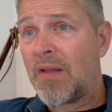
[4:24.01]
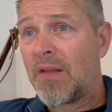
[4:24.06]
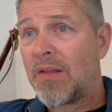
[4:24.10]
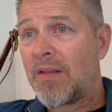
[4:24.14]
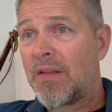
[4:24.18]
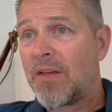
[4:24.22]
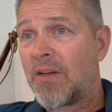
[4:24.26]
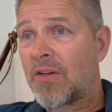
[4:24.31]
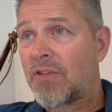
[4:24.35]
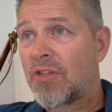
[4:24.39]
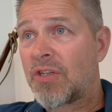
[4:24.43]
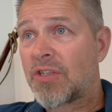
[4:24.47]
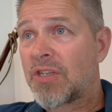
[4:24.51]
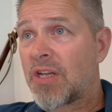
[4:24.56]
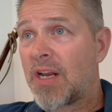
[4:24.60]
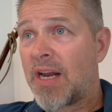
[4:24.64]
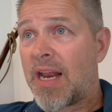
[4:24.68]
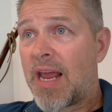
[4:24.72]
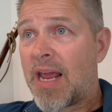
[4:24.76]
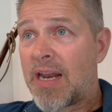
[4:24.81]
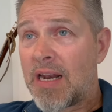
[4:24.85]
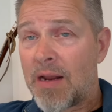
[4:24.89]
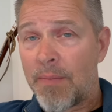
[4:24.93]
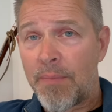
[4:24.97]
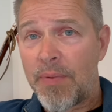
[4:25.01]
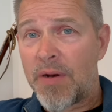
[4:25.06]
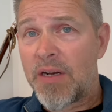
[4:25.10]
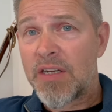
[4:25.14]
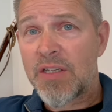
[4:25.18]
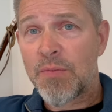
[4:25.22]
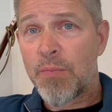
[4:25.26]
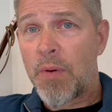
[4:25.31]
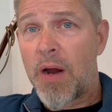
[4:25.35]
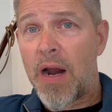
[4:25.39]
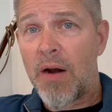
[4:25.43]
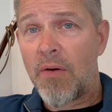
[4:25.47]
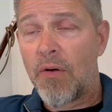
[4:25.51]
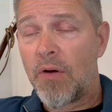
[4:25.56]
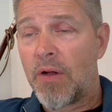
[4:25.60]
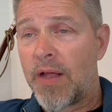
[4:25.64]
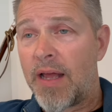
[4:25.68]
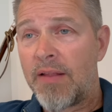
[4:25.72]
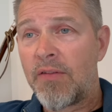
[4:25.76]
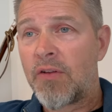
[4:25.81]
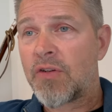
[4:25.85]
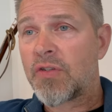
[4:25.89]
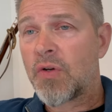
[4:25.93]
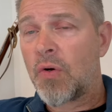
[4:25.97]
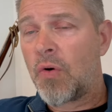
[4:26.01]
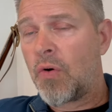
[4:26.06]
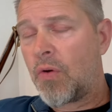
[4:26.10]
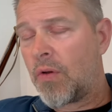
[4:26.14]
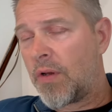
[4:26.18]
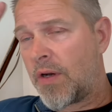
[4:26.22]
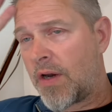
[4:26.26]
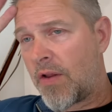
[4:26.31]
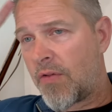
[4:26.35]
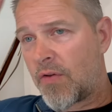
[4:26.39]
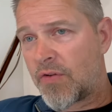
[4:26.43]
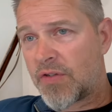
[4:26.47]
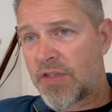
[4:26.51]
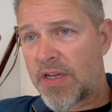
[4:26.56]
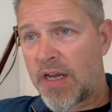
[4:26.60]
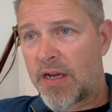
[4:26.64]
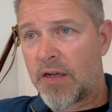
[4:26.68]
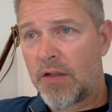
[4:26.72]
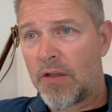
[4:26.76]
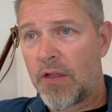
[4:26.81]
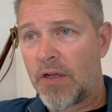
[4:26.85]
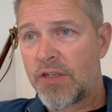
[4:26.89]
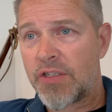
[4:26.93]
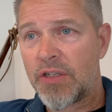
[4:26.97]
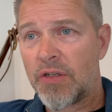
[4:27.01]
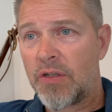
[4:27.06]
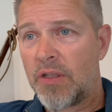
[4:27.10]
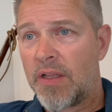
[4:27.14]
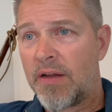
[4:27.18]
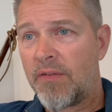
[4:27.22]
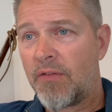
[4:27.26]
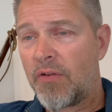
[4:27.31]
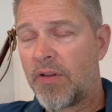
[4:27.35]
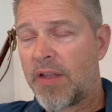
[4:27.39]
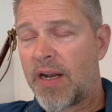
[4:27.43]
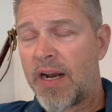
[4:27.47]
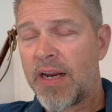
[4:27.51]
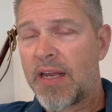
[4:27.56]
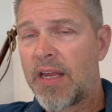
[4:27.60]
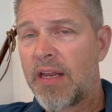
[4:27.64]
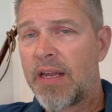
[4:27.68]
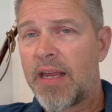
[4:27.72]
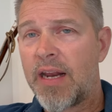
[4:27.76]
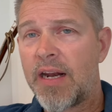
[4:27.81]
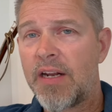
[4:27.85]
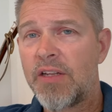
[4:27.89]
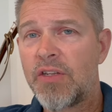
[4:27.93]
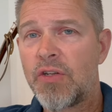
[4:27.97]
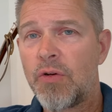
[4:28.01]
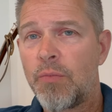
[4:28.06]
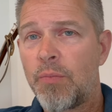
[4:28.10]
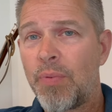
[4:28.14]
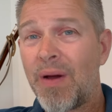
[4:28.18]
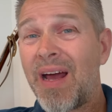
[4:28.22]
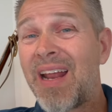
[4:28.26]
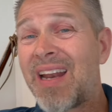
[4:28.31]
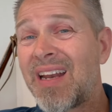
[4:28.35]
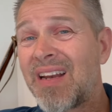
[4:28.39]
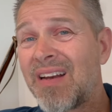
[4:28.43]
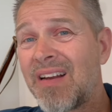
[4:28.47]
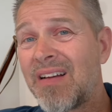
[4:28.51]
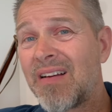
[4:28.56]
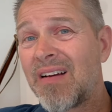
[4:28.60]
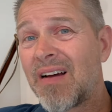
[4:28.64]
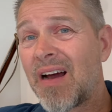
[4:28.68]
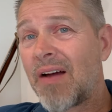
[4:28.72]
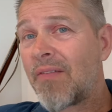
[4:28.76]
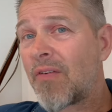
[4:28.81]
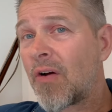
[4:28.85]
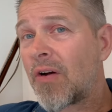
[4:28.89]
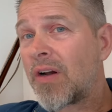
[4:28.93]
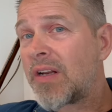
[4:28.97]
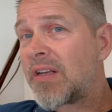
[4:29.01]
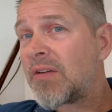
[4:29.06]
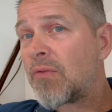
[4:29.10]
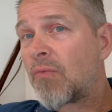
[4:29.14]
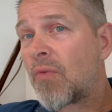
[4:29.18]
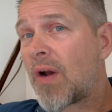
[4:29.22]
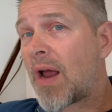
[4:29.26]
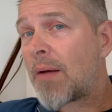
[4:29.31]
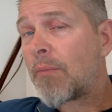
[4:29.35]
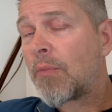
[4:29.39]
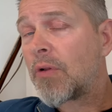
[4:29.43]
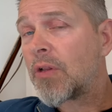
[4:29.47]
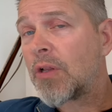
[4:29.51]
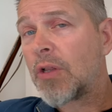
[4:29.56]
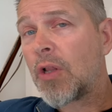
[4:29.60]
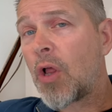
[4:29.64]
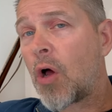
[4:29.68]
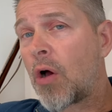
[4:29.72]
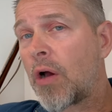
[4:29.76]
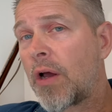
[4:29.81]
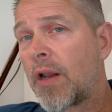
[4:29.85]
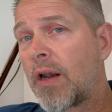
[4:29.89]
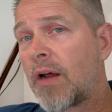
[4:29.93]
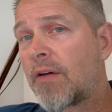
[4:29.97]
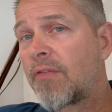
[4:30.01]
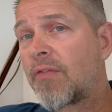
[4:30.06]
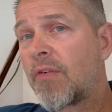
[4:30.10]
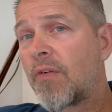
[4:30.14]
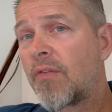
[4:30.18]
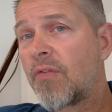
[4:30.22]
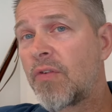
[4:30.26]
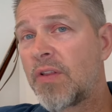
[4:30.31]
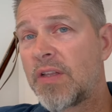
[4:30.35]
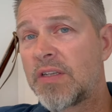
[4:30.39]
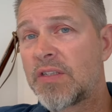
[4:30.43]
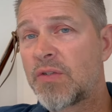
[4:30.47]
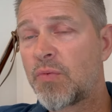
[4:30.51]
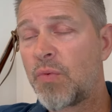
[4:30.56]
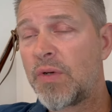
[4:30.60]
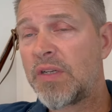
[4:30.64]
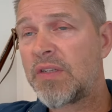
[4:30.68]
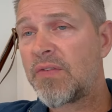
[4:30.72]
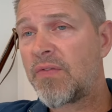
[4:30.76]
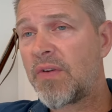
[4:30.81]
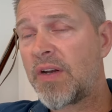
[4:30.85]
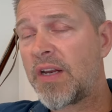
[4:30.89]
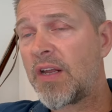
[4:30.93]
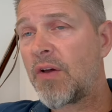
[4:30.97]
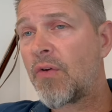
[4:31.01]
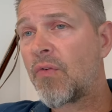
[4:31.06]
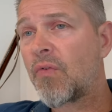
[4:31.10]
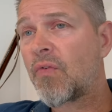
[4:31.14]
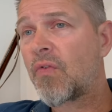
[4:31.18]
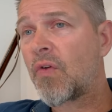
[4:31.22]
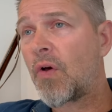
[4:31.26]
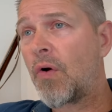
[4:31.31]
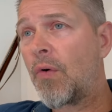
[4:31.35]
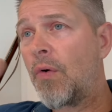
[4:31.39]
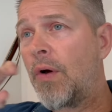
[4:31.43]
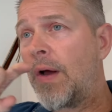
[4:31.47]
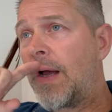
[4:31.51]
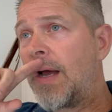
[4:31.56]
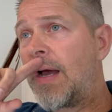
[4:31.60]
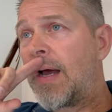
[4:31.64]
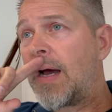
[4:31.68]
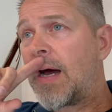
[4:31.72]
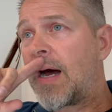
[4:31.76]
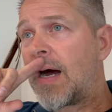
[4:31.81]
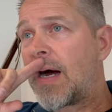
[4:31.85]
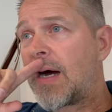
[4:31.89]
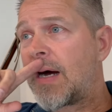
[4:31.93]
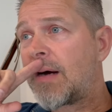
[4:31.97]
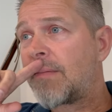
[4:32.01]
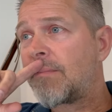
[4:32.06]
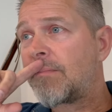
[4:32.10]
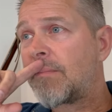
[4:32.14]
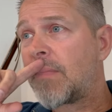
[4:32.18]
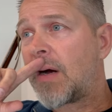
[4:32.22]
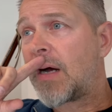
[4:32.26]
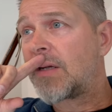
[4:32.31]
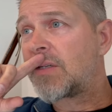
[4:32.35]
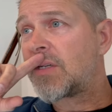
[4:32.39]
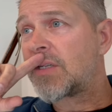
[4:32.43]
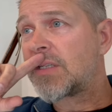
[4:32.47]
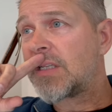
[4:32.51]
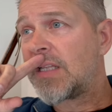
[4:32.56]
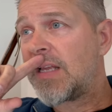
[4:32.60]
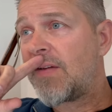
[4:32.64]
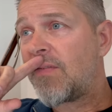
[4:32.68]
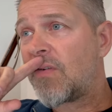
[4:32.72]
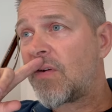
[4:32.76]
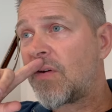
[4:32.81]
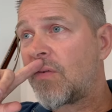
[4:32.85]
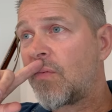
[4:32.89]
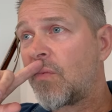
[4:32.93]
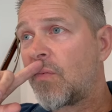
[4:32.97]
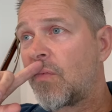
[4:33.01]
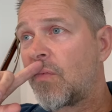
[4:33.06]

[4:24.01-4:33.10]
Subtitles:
You're just going to end up in a spiral, and there's a whole another psychological level that I could get into, but I've already rambled long enough for this week's video. So I'll just leave it